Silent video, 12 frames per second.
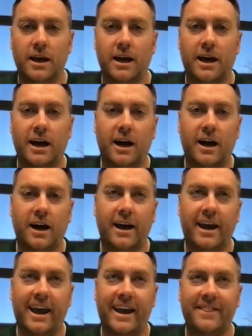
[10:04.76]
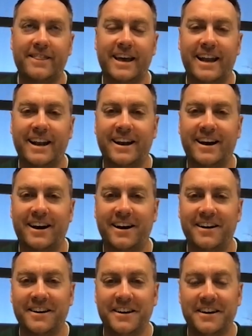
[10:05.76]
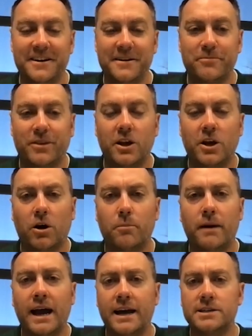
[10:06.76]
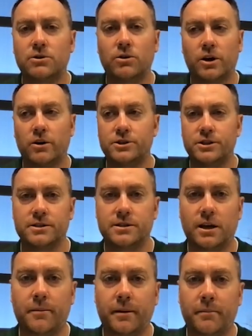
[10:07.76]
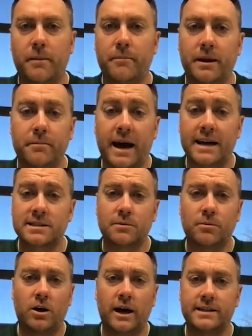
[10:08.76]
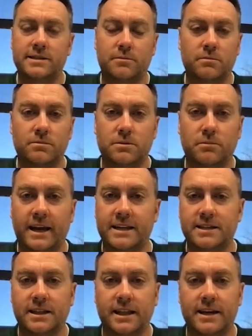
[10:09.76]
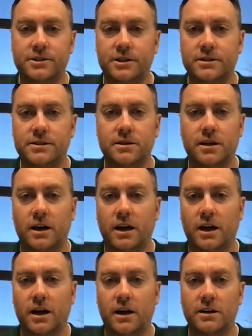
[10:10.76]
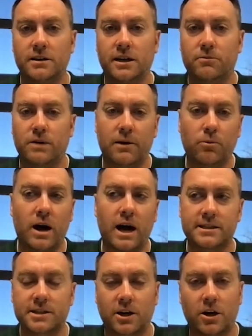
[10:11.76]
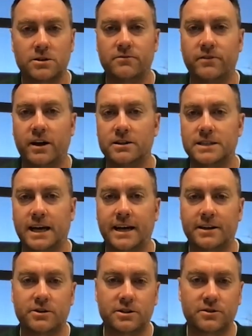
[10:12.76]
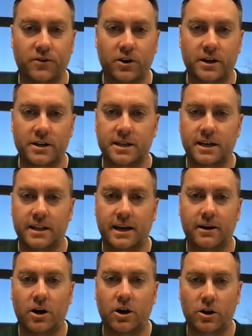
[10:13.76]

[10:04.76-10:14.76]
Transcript: uh, and then, uh, you know, my high school coaches, I mean, in basketball, I had some, some Lansing legends uh, and Rod Watts, Carlton Valentine, Chris Ferguson that all